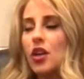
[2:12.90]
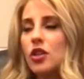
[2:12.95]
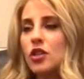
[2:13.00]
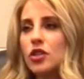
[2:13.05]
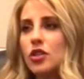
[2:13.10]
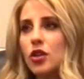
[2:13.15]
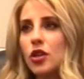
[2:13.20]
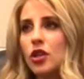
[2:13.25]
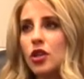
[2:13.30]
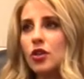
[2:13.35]

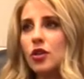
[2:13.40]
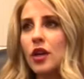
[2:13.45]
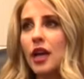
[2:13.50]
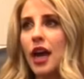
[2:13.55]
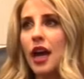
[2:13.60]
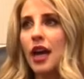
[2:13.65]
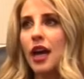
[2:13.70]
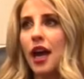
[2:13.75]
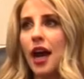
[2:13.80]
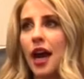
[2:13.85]
So UK
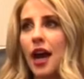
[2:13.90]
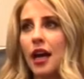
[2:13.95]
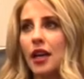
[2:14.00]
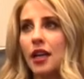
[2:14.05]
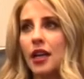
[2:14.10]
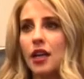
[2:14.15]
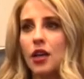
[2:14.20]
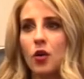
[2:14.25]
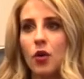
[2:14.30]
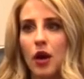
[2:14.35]

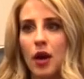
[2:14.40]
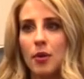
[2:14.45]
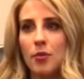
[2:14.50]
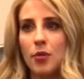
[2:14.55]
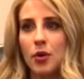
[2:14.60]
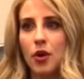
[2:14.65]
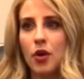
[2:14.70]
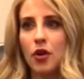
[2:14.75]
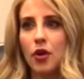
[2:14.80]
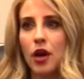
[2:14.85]
Ag
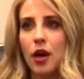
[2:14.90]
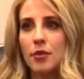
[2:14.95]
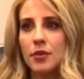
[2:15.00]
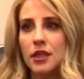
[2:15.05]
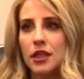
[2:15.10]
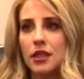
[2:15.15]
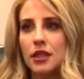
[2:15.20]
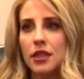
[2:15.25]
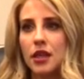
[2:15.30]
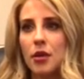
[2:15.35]
Equine
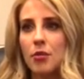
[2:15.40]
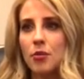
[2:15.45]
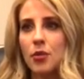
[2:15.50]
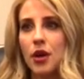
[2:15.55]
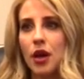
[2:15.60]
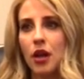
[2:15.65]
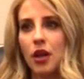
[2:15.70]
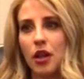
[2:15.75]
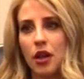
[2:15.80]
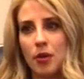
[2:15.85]
Programs is an
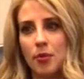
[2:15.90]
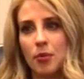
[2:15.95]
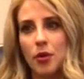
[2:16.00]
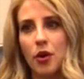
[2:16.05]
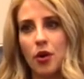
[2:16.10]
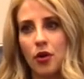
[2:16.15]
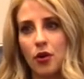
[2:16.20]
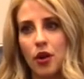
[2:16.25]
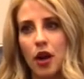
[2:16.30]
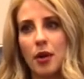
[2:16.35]
umbrella
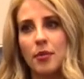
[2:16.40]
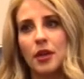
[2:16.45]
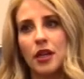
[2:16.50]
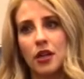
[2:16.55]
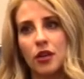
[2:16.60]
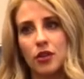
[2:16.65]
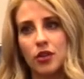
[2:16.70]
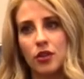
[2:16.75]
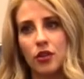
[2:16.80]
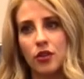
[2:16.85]
program
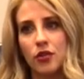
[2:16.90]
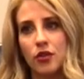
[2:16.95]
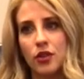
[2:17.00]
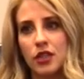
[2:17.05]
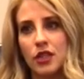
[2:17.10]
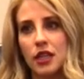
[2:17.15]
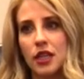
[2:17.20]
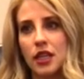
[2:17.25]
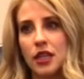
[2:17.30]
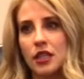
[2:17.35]
here at the
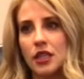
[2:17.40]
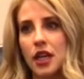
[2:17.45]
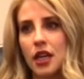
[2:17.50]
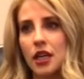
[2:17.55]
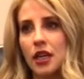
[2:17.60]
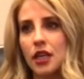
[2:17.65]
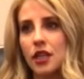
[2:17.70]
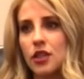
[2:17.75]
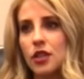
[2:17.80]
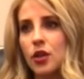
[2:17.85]
University of
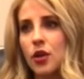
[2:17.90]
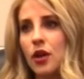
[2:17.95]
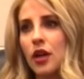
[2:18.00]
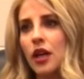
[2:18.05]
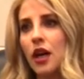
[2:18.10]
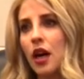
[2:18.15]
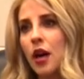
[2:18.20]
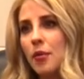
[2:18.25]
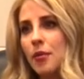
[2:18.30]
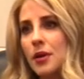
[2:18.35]
Kentucky. So it
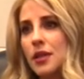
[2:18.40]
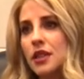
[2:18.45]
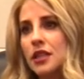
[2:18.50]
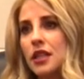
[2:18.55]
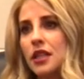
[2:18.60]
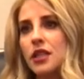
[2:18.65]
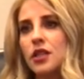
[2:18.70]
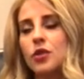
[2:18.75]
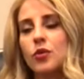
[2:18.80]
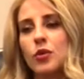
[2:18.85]

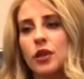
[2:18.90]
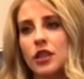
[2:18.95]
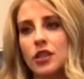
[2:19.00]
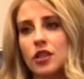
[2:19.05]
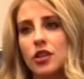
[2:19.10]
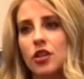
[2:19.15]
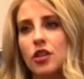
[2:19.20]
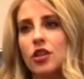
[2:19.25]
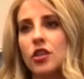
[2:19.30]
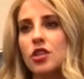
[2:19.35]
encompasses
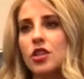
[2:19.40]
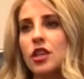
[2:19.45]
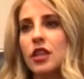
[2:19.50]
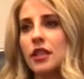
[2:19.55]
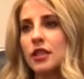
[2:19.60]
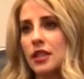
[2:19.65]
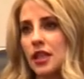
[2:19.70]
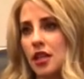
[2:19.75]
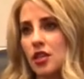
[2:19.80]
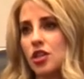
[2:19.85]
research,
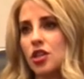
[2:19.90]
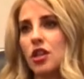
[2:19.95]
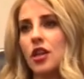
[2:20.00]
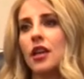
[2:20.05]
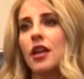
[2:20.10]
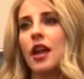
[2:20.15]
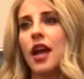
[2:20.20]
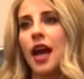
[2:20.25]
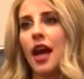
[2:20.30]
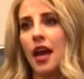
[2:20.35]

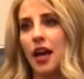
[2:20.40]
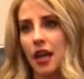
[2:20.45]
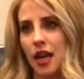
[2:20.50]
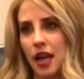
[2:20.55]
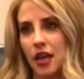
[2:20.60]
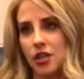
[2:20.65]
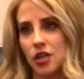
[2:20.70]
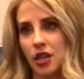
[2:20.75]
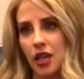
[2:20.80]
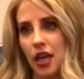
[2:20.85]
extension, and
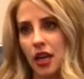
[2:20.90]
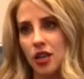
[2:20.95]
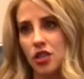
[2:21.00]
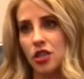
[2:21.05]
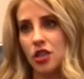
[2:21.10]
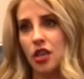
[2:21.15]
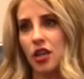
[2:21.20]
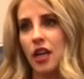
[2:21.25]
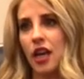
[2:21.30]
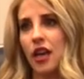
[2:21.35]

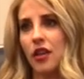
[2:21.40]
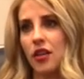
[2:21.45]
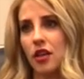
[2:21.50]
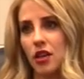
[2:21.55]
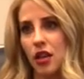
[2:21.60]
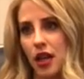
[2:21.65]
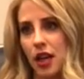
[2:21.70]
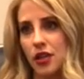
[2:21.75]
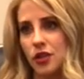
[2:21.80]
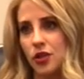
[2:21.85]
education in the
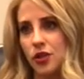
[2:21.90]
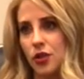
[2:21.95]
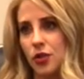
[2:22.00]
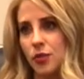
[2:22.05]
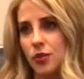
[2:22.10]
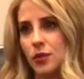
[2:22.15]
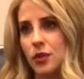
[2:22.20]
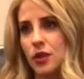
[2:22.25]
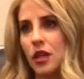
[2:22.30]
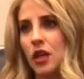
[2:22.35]

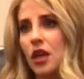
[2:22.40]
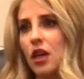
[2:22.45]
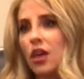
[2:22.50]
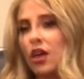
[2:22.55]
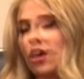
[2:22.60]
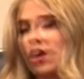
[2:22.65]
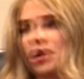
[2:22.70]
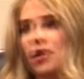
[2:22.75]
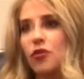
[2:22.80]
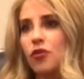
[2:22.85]
classrooms.
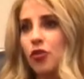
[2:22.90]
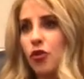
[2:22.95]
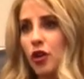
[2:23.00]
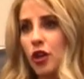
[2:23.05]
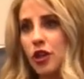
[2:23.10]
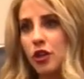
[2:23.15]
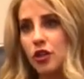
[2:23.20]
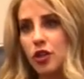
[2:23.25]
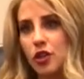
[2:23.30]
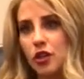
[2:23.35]
It's a
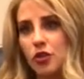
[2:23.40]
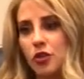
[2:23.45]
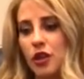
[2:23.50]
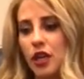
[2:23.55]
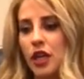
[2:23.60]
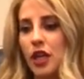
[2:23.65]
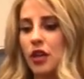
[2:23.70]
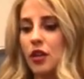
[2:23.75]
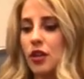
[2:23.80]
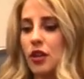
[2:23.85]
4-year
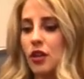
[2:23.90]
degree.